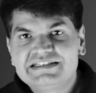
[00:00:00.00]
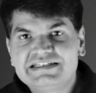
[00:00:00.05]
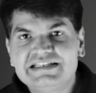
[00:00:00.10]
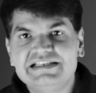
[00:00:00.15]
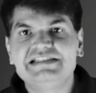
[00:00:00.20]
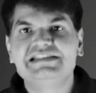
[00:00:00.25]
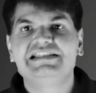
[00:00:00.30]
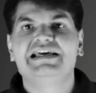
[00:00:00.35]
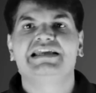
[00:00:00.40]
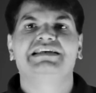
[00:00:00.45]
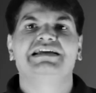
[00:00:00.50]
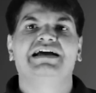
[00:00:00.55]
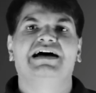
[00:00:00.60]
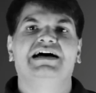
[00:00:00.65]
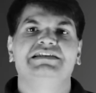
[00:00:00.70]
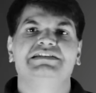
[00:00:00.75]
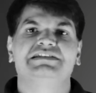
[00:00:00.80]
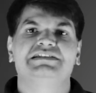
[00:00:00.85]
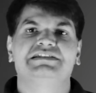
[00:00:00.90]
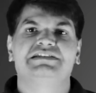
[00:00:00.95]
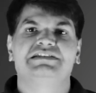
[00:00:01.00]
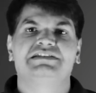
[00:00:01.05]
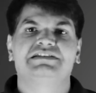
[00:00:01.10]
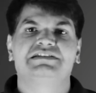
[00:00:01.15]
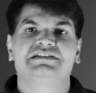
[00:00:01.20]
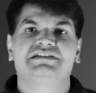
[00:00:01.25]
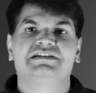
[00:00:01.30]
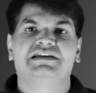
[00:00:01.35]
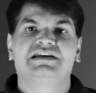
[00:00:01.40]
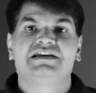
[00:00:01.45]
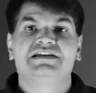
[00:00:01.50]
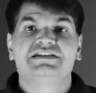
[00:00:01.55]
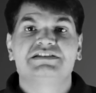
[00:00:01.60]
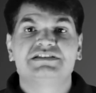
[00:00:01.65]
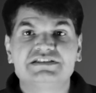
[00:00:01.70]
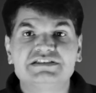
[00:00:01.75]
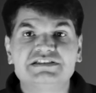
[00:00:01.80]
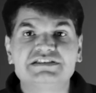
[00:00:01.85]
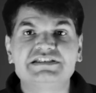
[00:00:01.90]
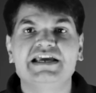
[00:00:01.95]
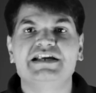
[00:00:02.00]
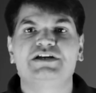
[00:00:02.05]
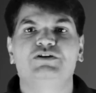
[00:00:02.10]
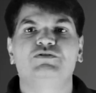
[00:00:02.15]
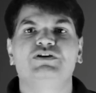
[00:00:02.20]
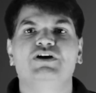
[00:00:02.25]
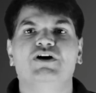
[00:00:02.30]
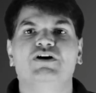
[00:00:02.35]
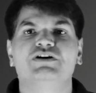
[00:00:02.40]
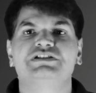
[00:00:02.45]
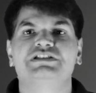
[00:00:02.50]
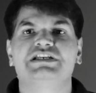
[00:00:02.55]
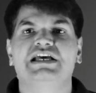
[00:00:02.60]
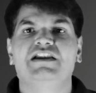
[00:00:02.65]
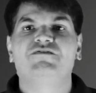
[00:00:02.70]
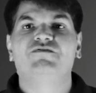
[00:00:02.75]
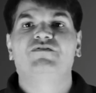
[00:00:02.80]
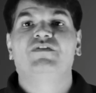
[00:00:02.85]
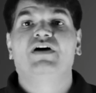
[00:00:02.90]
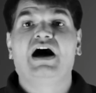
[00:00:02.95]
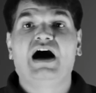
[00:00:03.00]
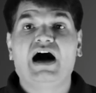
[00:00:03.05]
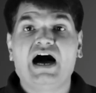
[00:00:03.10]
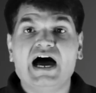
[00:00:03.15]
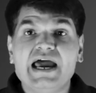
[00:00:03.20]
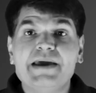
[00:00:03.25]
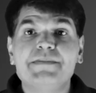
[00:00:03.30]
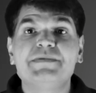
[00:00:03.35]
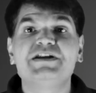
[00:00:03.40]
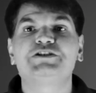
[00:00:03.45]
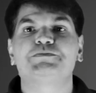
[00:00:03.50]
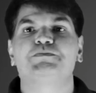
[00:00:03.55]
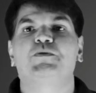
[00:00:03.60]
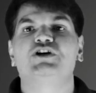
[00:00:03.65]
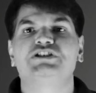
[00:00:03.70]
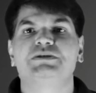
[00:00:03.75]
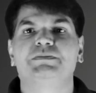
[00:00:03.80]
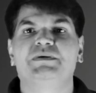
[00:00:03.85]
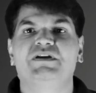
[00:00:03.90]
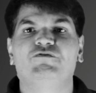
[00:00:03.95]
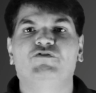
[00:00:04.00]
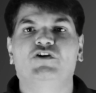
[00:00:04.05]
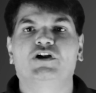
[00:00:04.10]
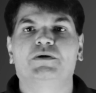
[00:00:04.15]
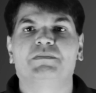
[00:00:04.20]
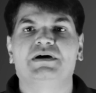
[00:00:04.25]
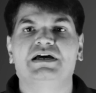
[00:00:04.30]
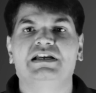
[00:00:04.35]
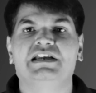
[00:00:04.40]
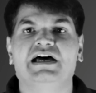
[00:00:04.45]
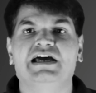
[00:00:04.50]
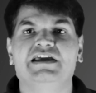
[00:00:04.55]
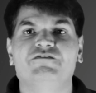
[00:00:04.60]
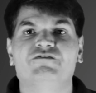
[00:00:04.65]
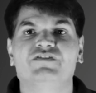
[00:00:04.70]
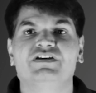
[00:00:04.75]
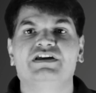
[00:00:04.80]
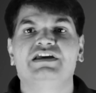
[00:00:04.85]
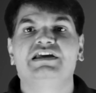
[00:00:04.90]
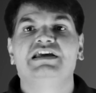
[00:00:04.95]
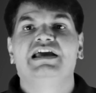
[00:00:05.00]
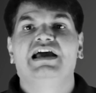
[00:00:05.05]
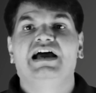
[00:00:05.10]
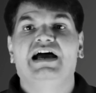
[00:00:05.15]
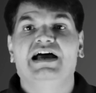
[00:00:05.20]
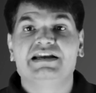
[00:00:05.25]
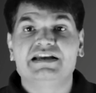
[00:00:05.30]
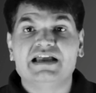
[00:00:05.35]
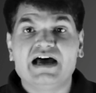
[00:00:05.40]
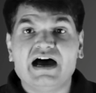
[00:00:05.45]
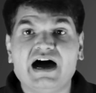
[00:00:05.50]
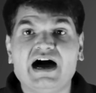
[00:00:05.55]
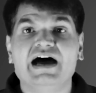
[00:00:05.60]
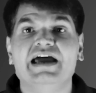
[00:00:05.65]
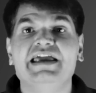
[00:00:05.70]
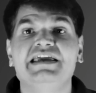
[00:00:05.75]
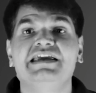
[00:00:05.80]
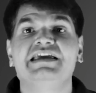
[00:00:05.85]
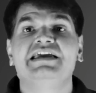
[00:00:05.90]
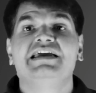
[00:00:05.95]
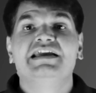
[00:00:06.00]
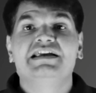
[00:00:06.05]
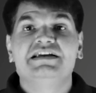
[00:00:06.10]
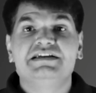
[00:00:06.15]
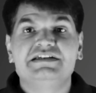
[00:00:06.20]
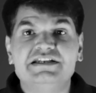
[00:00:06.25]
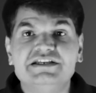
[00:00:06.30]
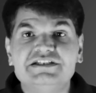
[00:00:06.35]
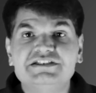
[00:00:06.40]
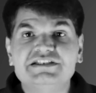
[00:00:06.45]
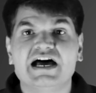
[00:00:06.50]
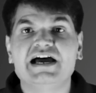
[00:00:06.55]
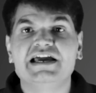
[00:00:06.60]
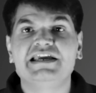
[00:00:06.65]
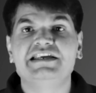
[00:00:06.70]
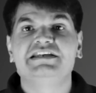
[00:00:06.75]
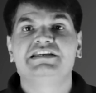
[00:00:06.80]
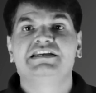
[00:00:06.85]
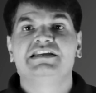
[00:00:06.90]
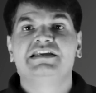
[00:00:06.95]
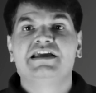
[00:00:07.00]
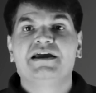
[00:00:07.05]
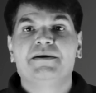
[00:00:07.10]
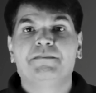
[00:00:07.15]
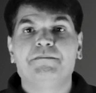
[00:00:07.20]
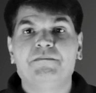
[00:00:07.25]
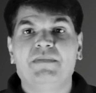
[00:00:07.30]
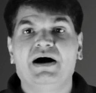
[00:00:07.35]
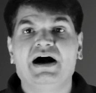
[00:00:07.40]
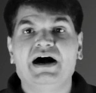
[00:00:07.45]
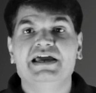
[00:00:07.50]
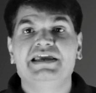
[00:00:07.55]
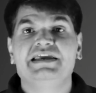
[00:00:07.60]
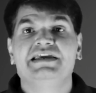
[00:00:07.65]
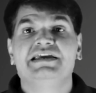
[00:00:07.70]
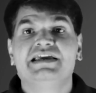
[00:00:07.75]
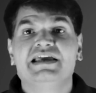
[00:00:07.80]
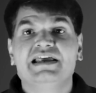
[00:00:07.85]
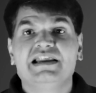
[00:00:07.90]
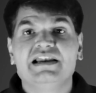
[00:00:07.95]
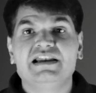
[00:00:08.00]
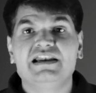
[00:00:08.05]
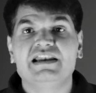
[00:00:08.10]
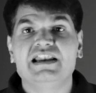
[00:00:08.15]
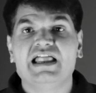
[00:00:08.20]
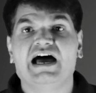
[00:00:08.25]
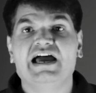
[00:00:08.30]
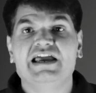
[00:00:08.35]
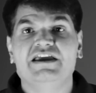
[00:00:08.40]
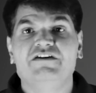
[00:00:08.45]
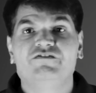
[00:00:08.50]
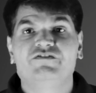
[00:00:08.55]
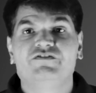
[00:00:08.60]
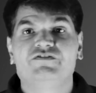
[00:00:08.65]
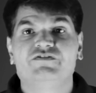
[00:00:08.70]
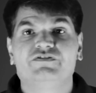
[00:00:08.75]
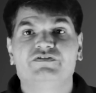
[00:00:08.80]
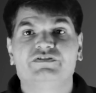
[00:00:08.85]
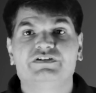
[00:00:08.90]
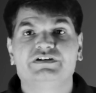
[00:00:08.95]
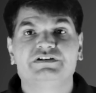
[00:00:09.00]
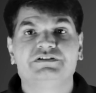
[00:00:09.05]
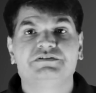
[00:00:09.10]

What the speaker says: Till then, guys, say to yourself, I am responsible for my life and I design my life.